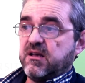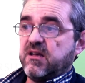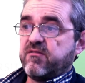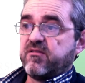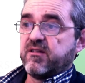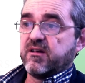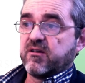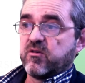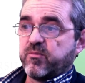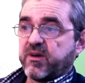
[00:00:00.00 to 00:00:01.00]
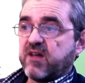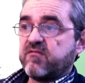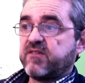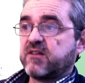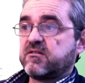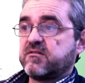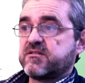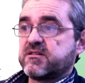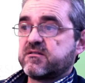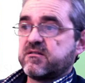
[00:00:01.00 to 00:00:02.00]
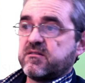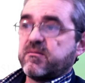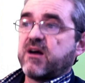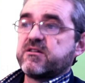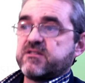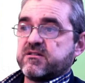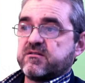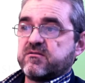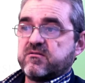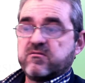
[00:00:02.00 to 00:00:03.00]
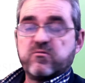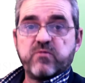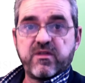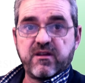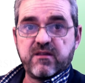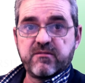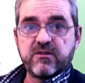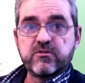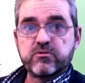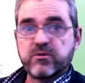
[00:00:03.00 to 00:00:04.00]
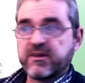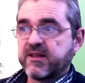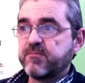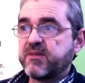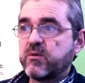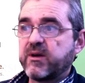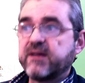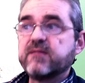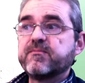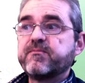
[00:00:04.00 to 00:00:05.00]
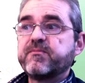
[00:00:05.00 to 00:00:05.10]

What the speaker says: if the coprime factor uncertainty margin with a given controller and P1